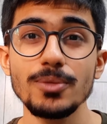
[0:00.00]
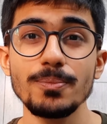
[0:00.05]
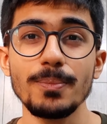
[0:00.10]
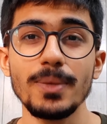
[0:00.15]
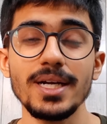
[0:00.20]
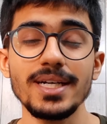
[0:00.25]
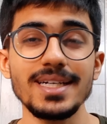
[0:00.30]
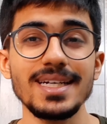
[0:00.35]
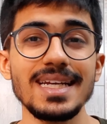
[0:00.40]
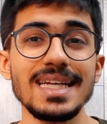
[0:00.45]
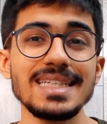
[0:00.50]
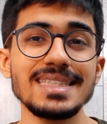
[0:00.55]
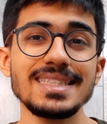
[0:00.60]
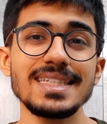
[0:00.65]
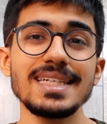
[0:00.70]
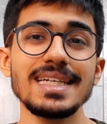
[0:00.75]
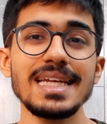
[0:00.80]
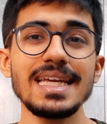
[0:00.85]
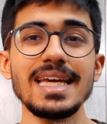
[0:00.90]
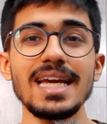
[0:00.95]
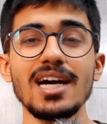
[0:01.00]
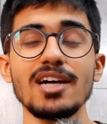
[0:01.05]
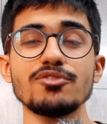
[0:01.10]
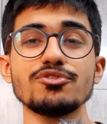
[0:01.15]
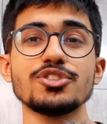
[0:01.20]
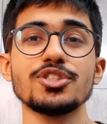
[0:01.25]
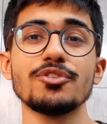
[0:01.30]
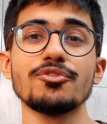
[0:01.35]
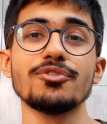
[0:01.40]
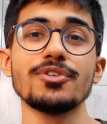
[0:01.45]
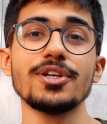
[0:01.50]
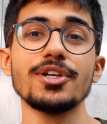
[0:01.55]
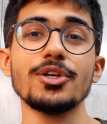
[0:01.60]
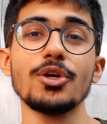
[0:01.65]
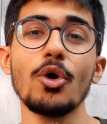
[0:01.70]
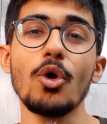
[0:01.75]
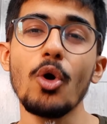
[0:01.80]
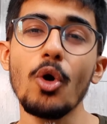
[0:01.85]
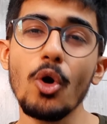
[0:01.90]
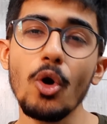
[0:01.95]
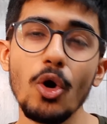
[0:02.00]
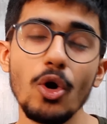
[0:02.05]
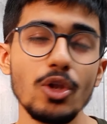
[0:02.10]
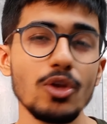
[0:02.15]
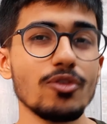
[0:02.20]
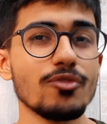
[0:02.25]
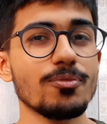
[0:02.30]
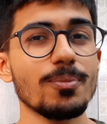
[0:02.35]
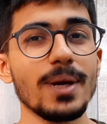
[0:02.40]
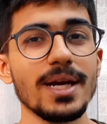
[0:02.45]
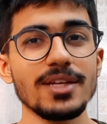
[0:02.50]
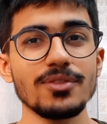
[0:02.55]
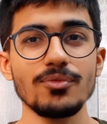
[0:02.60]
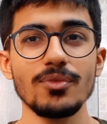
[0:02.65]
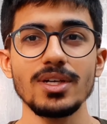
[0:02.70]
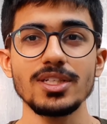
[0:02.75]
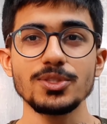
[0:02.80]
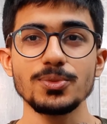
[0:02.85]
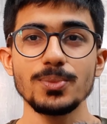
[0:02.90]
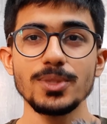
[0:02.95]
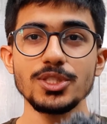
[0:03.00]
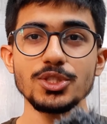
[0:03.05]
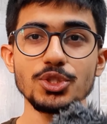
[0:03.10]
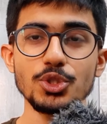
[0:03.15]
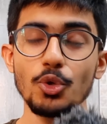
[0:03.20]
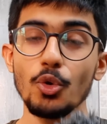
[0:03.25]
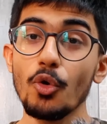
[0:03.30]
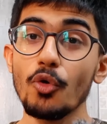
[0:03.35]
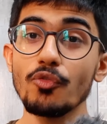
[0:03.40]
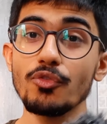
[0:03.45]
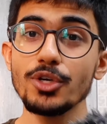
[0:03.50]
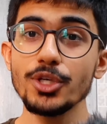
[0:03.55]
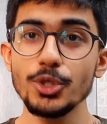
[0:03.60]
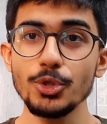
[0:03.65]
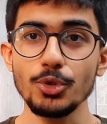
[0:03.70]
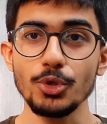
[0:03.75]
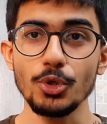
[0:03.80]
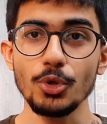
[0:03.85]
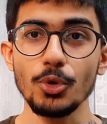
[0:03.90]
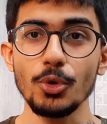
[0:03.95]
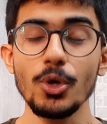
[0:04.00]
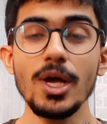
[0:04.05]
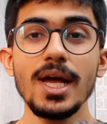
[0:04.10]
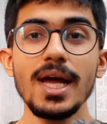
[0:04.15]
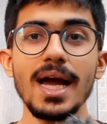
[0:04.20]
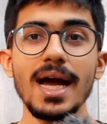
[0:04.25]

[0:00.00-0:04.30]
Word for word: but recently I've shifted all of my investments over to Groww,